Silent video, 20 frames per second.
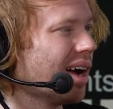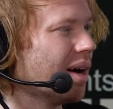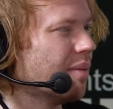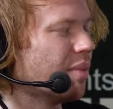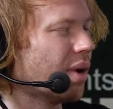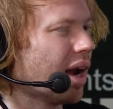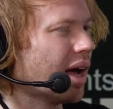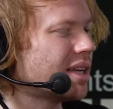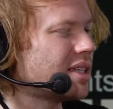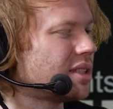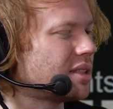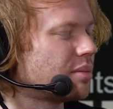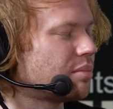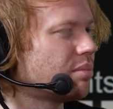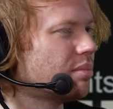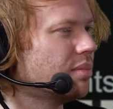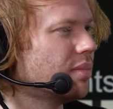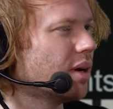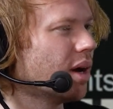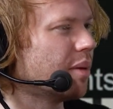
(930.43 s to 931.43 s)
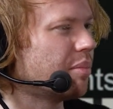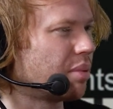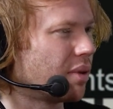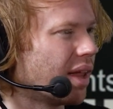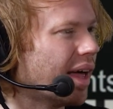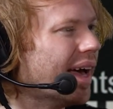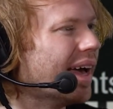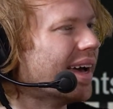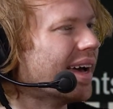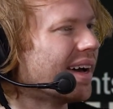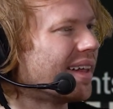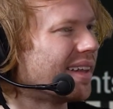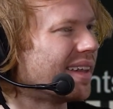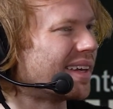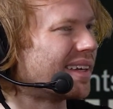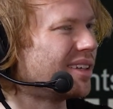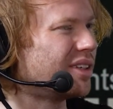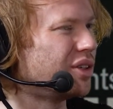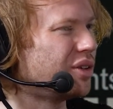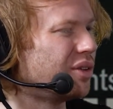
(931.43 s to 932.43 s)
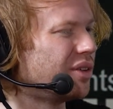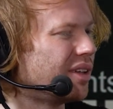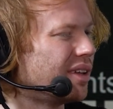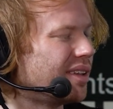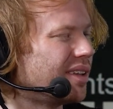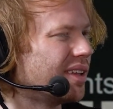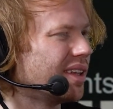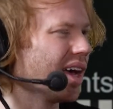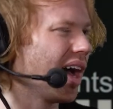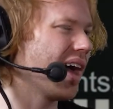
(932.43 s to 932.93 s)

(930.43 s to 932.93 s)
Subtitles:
but I play. I do the.